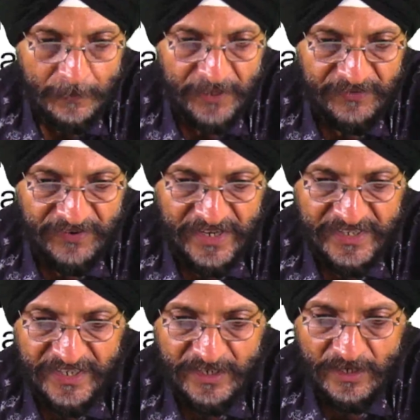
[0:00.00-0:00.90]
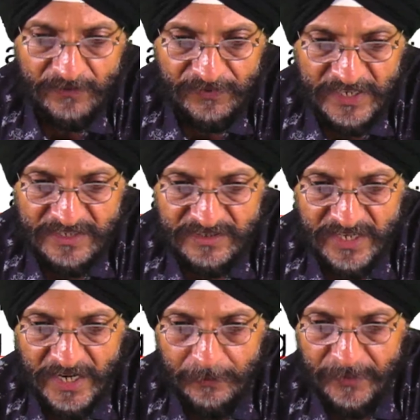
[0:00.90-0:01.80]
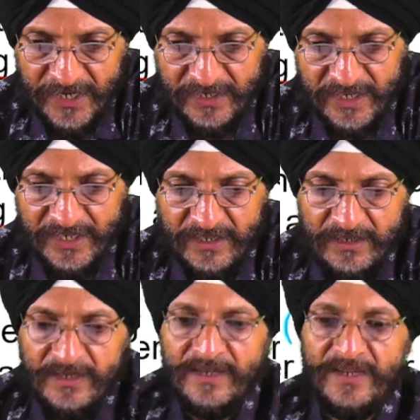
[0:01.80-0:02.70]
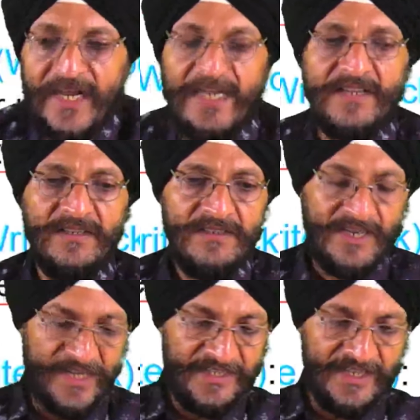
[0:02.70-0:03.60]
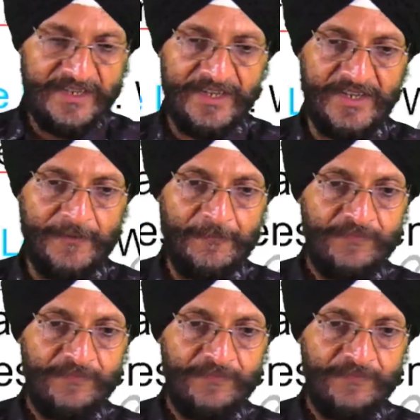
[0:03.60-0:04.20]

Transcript: preventing conflicts and maintaining data integrity.